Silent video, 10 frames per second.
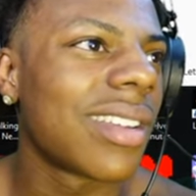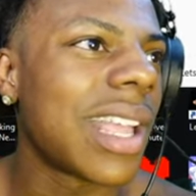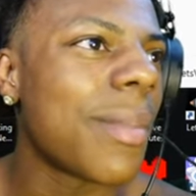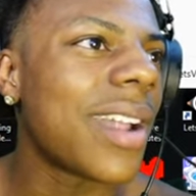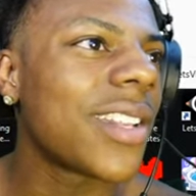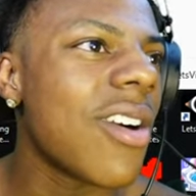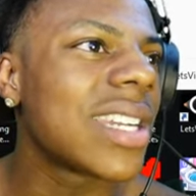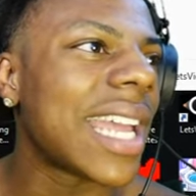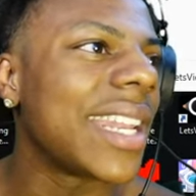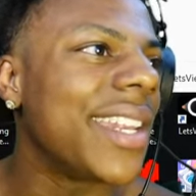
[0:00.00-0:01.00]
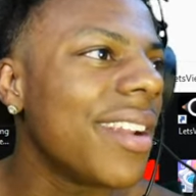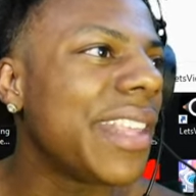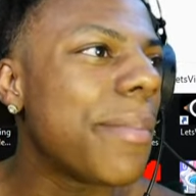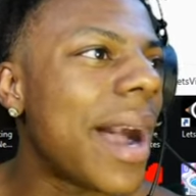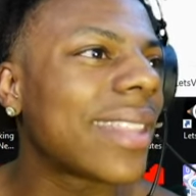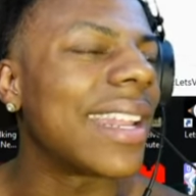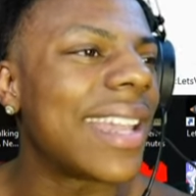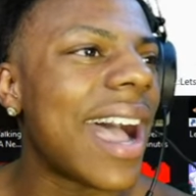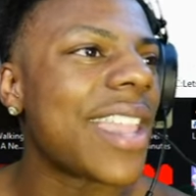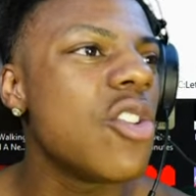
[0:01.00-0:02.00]
Like my dog is like nearly about to
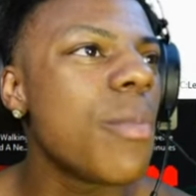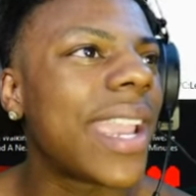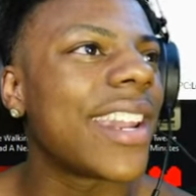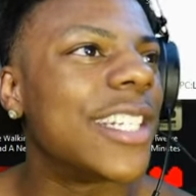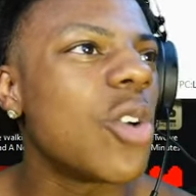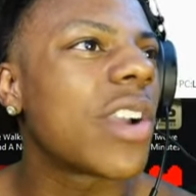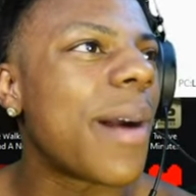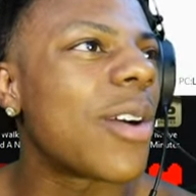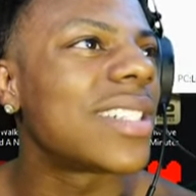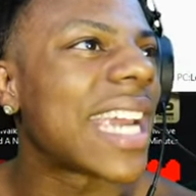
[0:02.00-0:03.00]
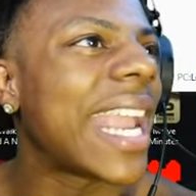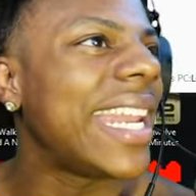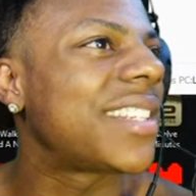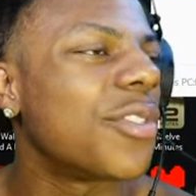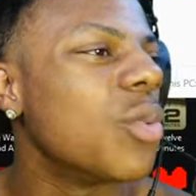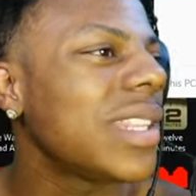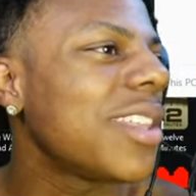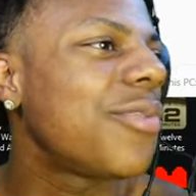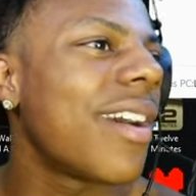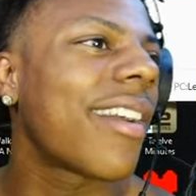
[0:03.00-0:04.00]
die, and you making a joke about Chinese food. What
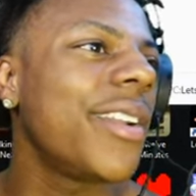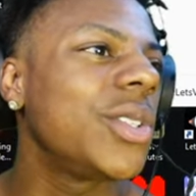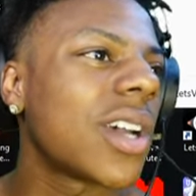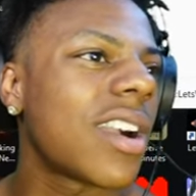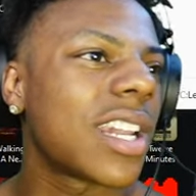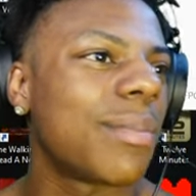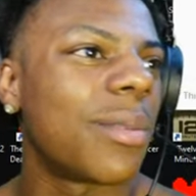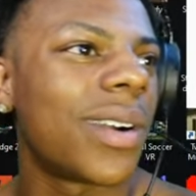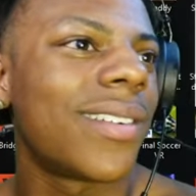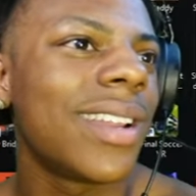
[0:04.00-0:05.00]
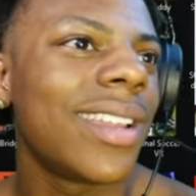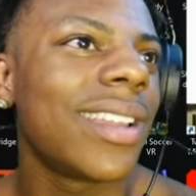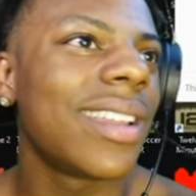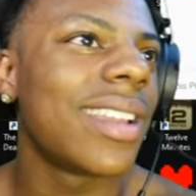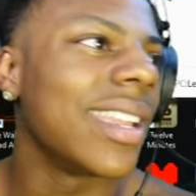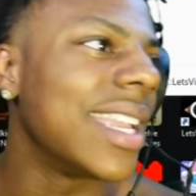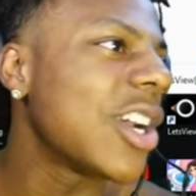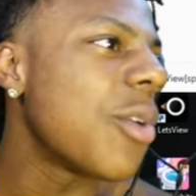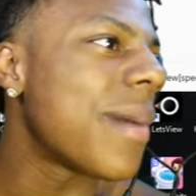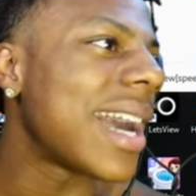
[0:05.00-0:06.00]
the fuck are you talking about, bro? Get
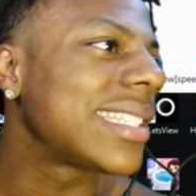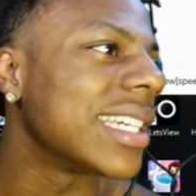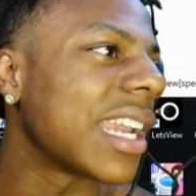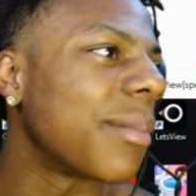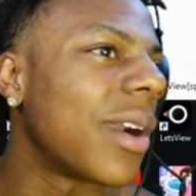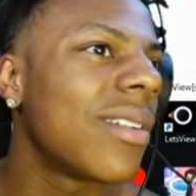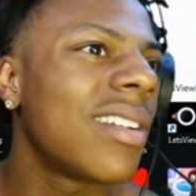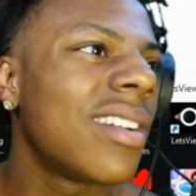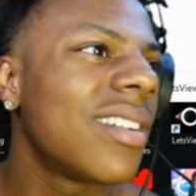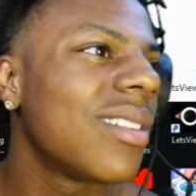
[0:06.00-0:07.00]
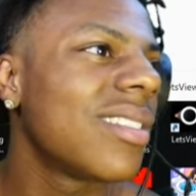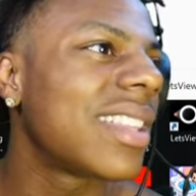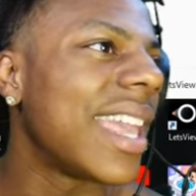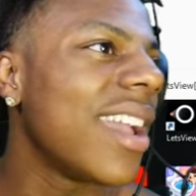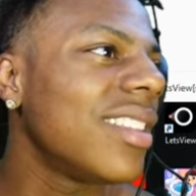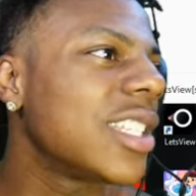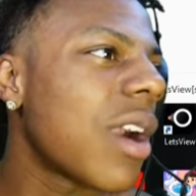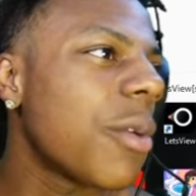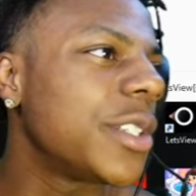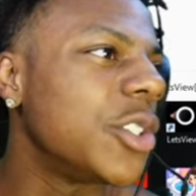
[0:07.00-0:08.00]
your took him, bro. The hell is
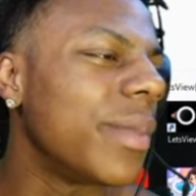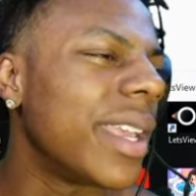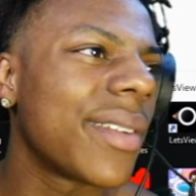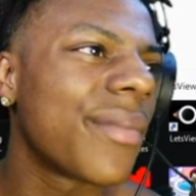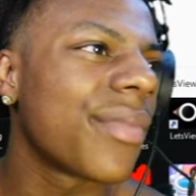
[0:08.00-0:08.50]
wrong with you, man?